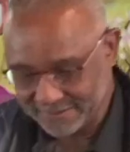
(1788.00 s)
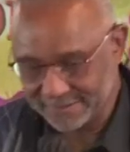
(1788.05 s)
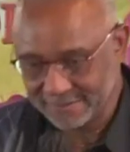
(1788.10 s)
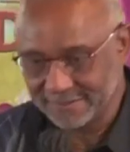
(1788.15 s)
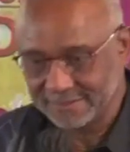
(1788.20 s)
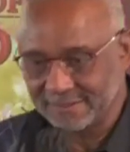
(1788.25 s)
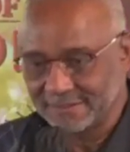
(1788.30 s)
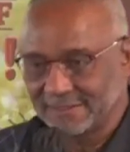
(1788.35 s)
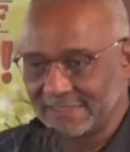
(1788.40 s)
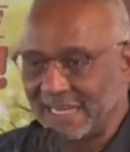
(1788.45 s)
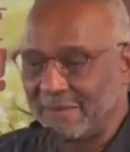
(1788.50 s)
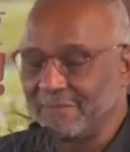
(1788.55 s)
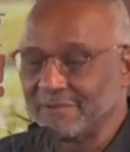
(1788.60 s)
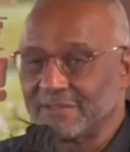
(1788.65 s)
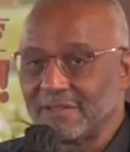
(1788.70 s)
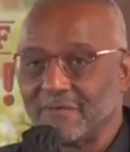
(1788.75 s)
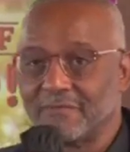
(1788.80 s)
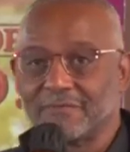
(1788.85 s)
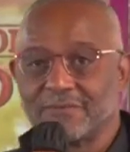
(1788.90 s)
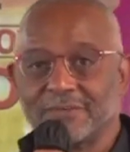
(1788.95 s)
7th, the
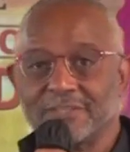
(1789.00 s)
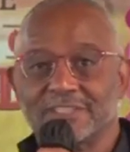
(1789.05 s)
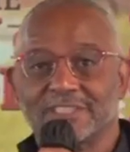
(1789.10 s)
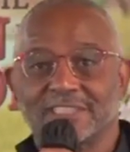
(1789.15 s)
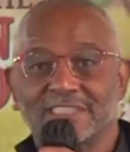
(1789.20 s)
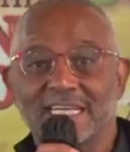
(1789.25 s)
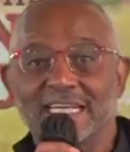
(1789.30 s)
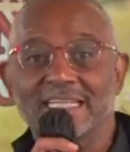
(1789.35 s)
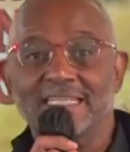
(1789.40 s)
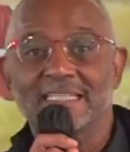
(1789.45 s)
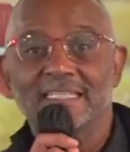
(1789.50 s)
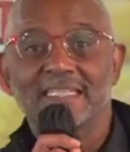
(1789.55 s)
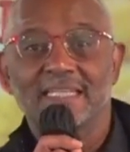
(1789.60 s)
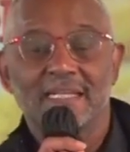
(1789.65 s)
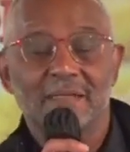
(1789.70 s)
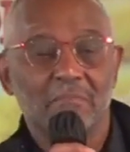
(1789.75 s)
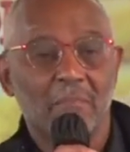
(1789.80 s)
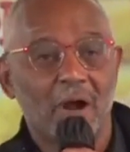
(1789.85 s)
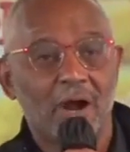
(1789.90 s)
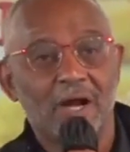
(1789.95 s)
first Sunday in
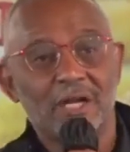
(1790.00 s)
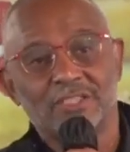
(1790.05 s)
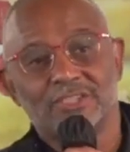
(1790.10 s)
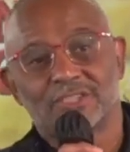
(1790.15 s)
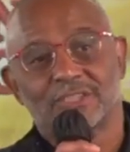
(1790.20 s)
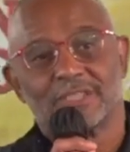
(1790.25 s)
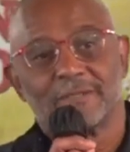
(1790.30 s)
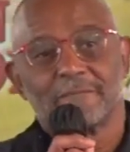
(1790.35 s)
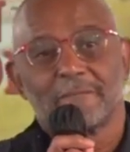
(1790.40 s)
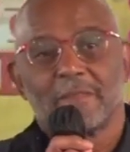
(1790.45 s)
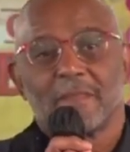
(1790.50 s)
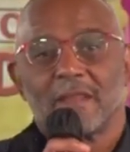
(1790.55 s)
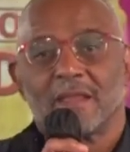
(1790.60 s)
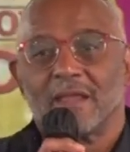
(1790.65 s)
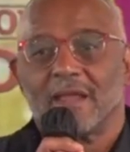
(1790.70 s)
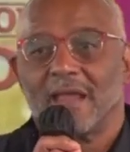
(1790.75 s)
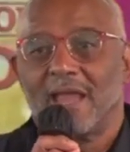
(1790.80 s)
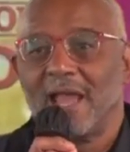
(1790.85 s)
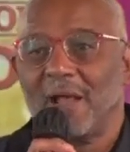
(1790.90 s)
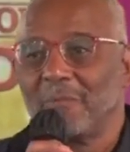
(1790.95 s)
March,
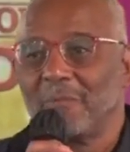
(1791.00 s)
and we